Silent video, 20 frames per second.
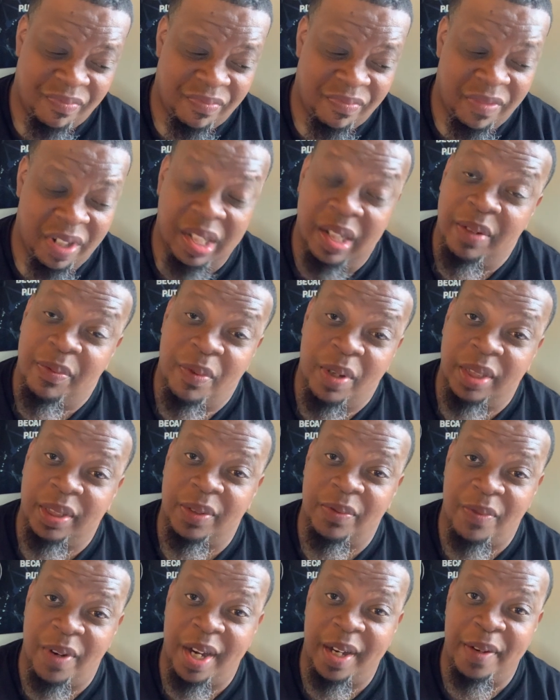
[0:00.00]
really
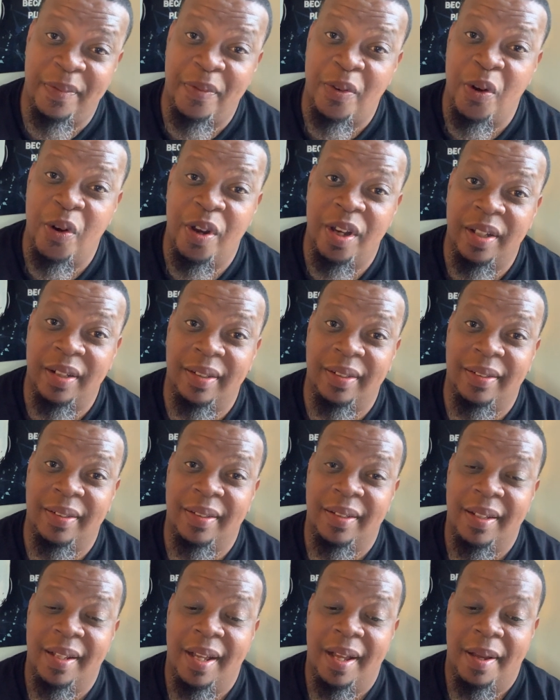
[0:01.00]
wasn't ready for it.
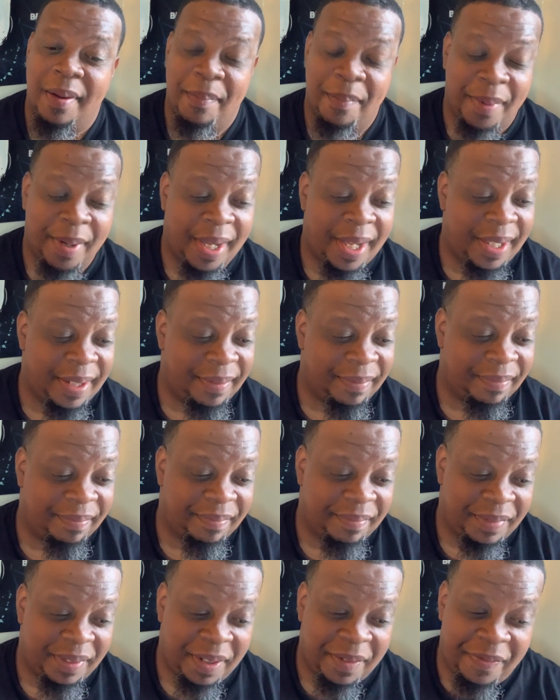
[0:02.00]
But
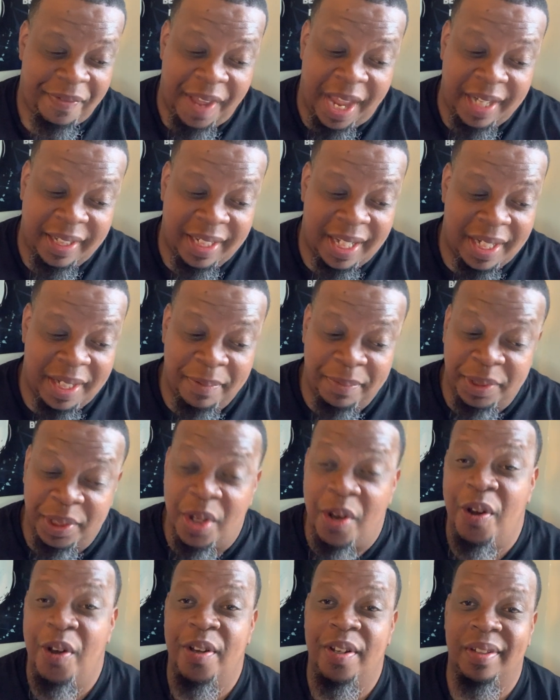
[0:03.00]
the fact that it was
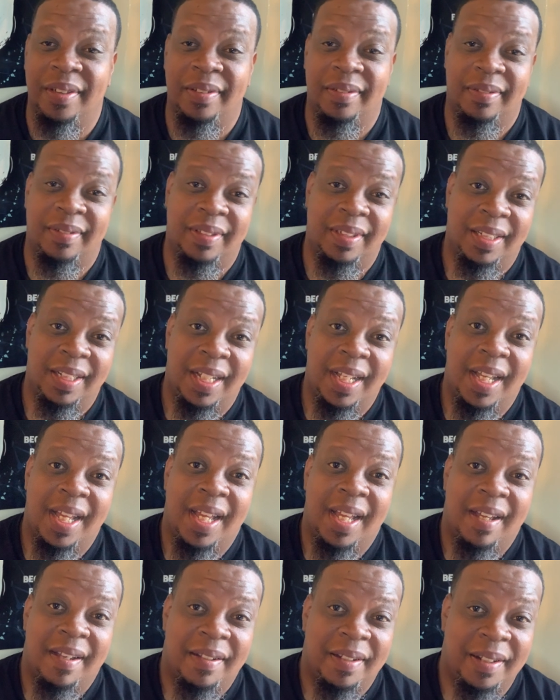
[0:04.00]
on,
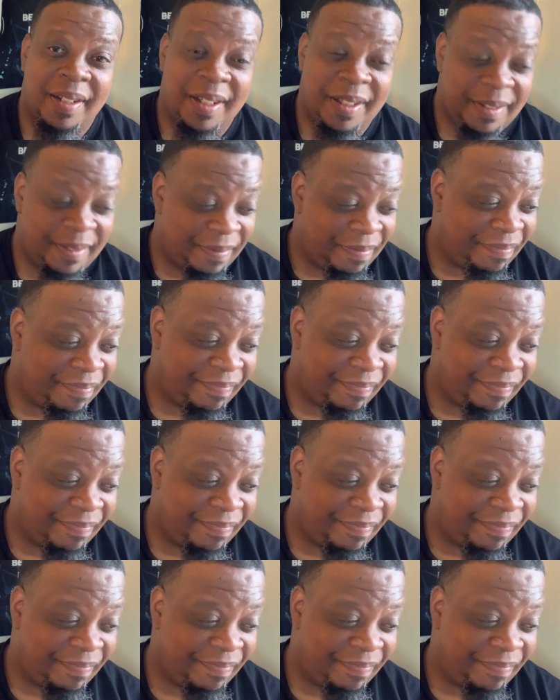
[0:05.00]
you know,